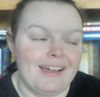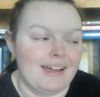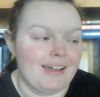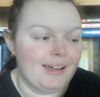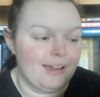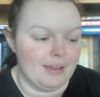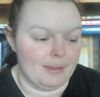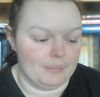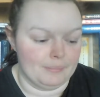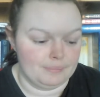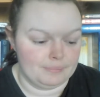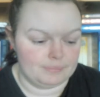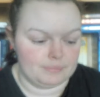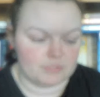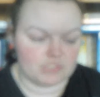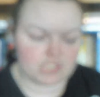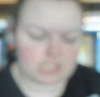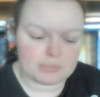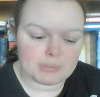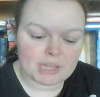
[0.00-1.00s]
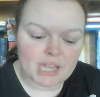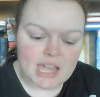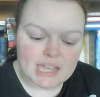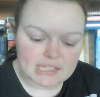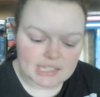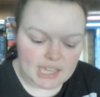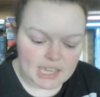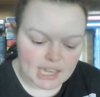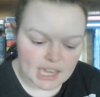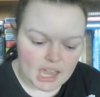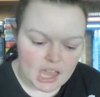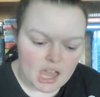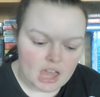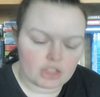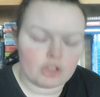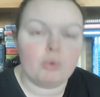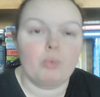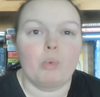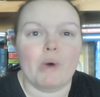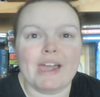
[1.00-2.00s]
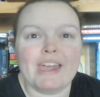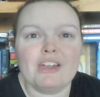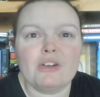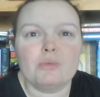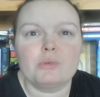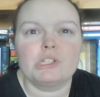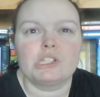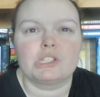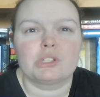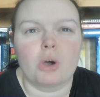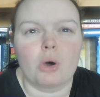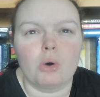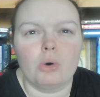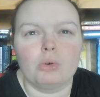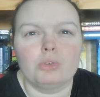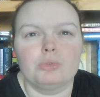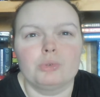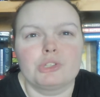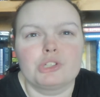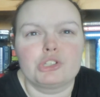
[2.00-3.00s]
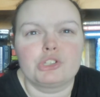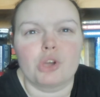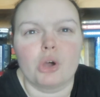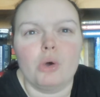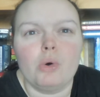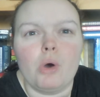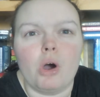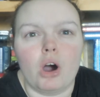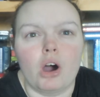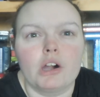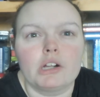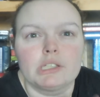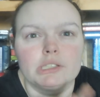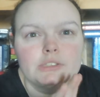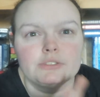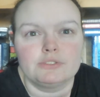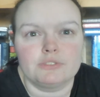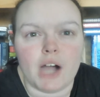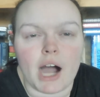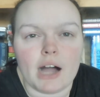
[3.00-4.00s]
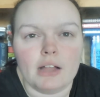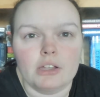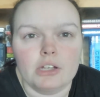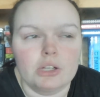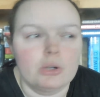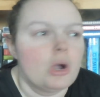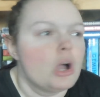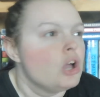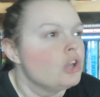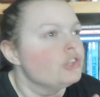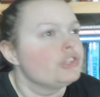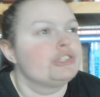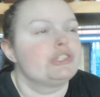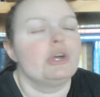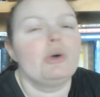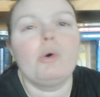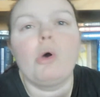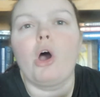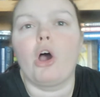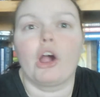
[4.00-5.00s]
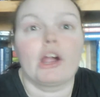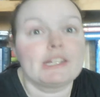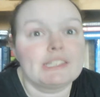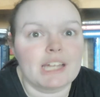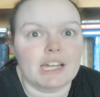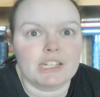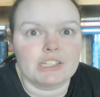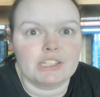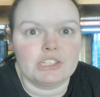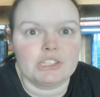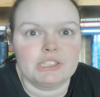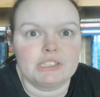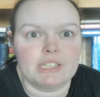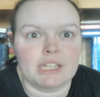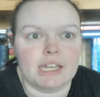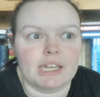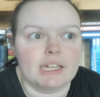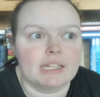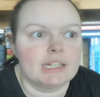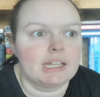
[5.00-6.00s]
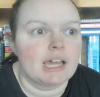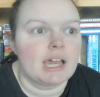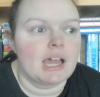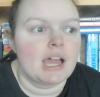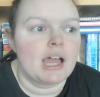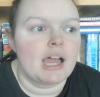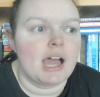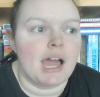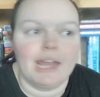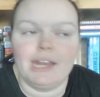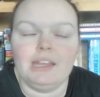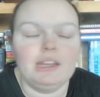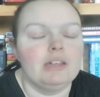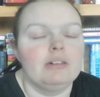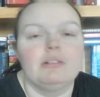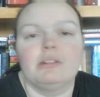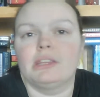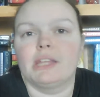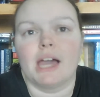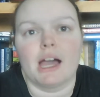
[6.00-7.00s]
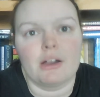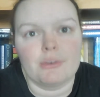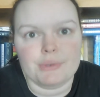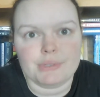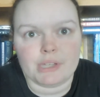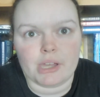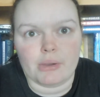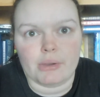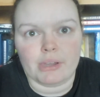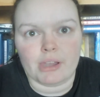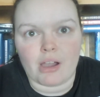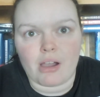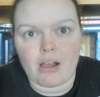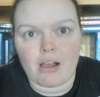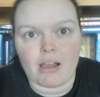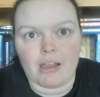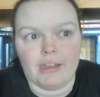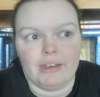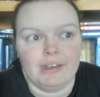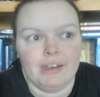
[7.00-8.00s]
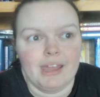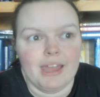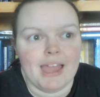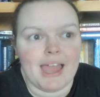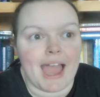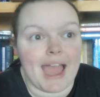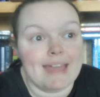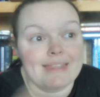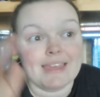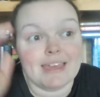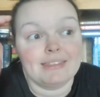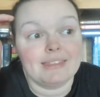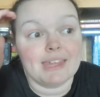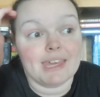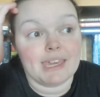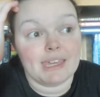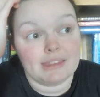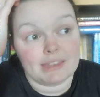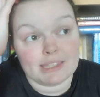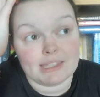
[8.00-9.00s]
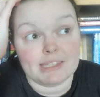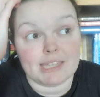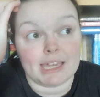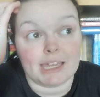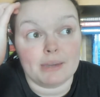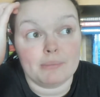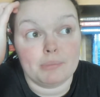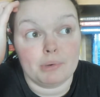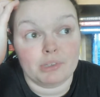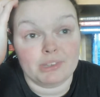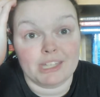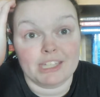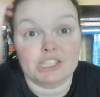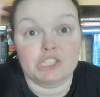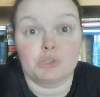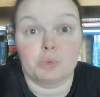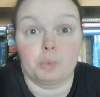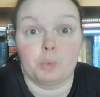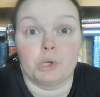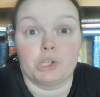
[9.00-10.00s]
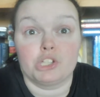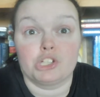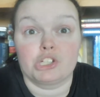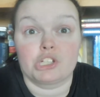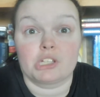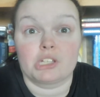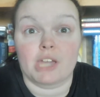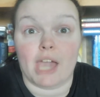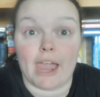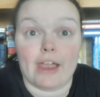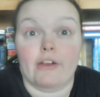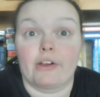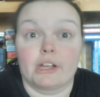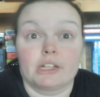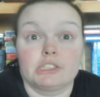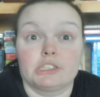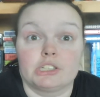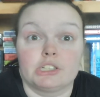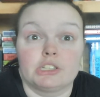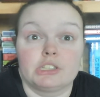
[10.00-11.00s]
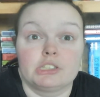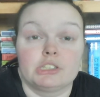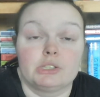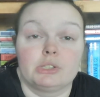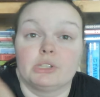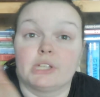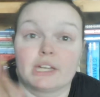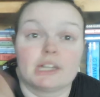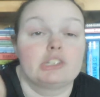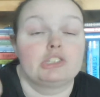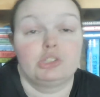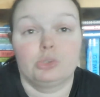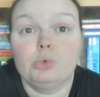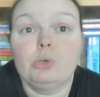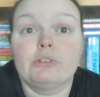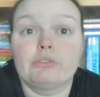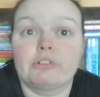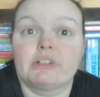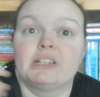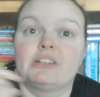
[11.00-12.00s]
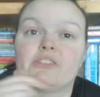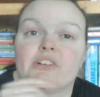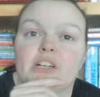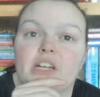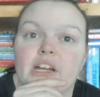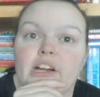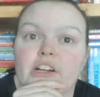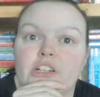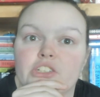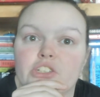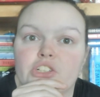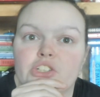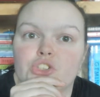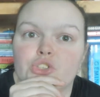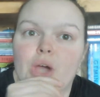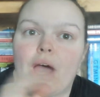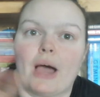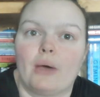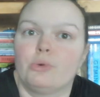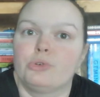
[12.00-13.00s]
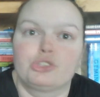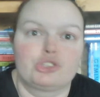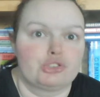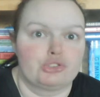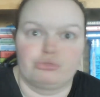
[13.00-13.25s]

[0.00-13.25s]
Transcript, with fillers: um, just because, like, the way it was told was so hard to follow, so hard to understand. I didn't know what the hell was going on. And then, like, the second book, they switched characters to, like, two different different characters. So I was